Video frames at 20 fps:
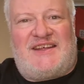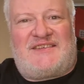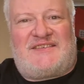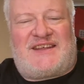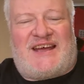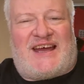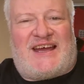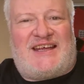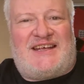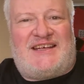
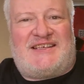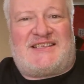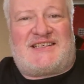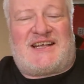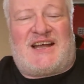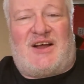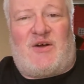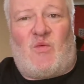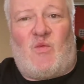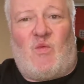That is
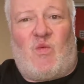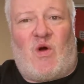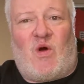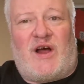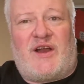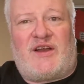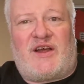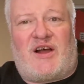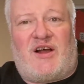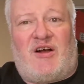
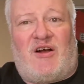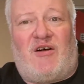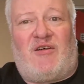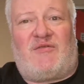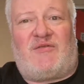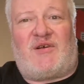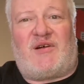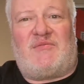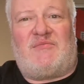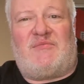one
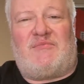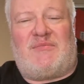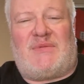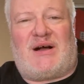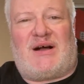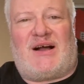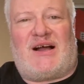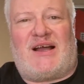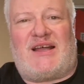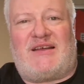of
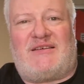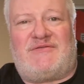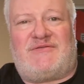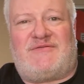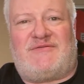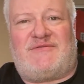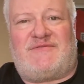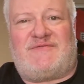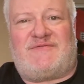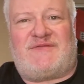my
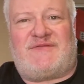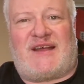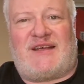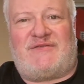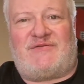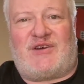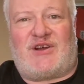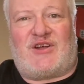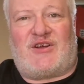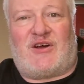
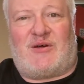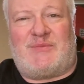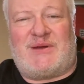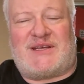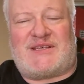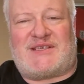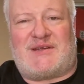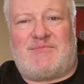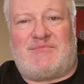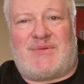favourite
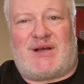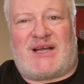comics in my